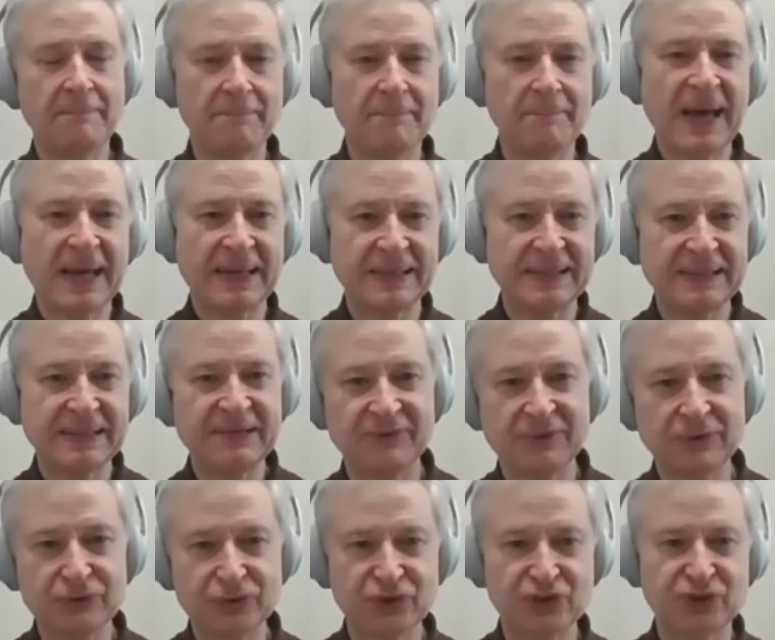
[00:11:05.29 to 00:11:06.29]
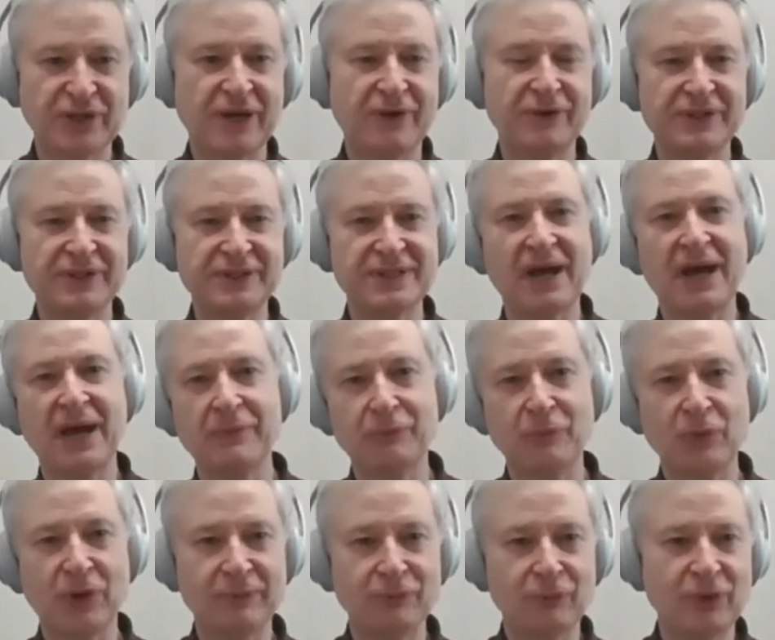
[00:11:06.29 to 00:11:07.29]
back in evolutionary time
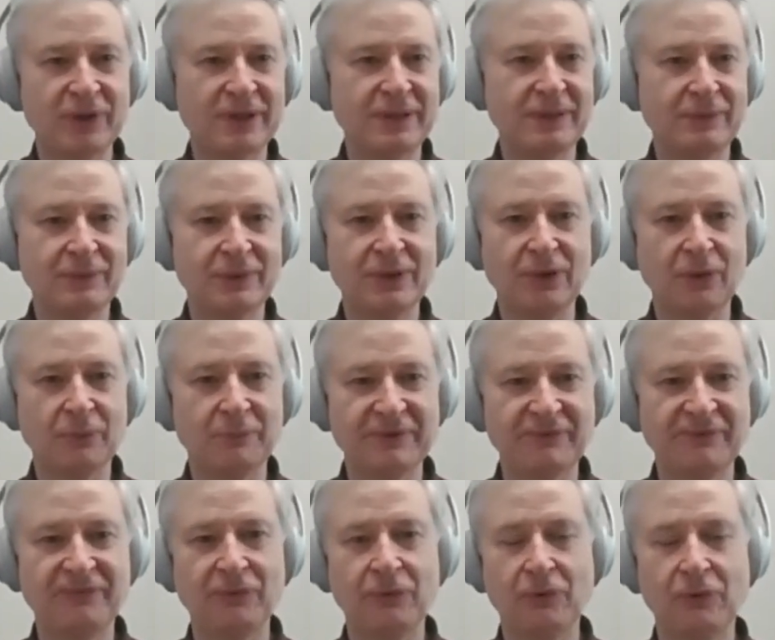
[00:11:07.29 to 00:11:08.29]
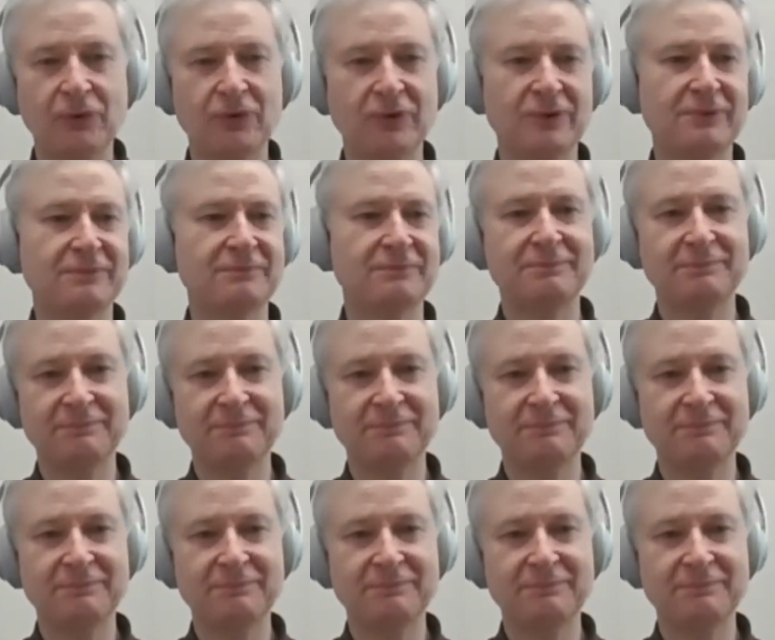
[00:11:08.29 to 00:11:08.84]
when we, you know, before